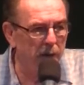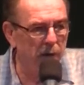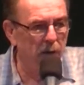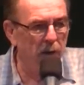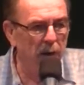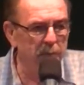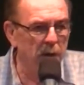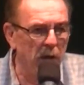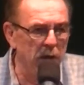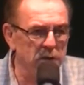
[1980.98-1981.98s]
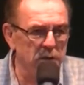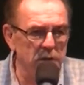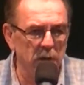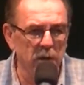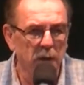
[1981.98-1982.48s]
that are
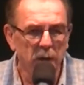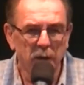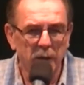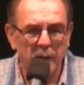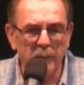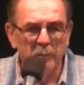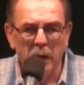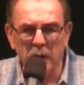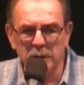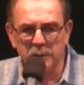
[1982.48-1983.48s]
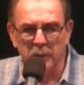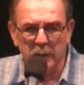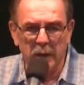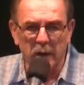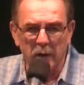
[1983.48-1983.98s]
obnoxious and
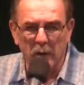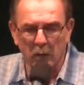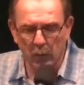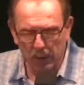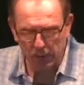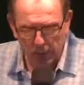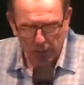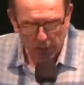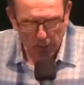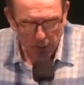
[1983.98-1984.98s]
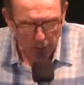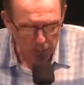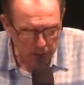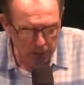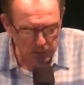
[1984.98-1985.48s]
impossible to get along with.
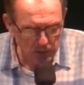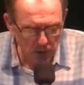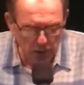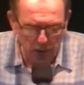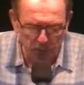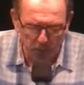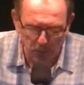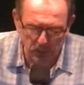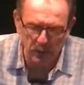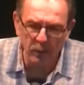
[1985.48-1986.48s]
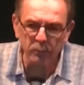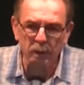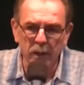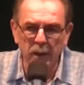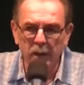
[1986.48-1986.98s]
But he's looking for
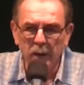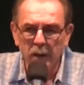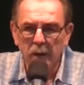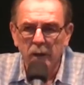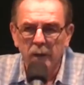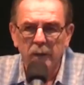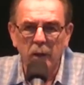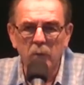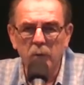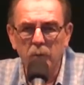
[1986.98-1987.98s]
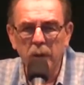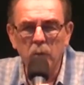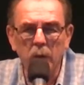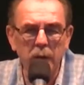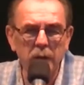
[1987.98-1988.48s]
somebody that will be
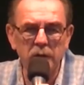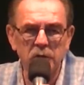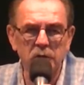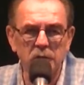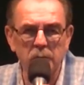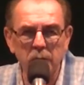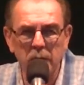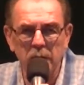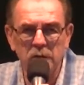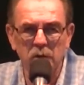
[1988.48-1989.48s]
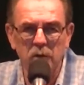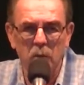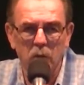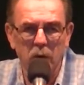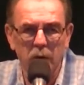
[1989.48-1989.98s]
willing to submit to
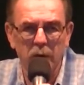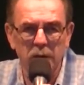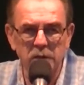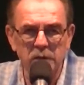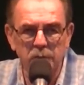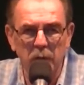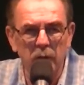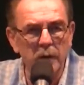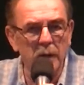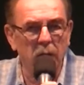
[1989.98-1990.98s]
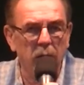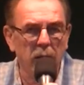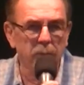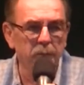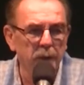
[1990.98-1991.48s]
the word and spirit of
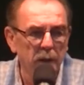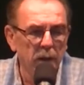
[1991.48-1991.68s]
God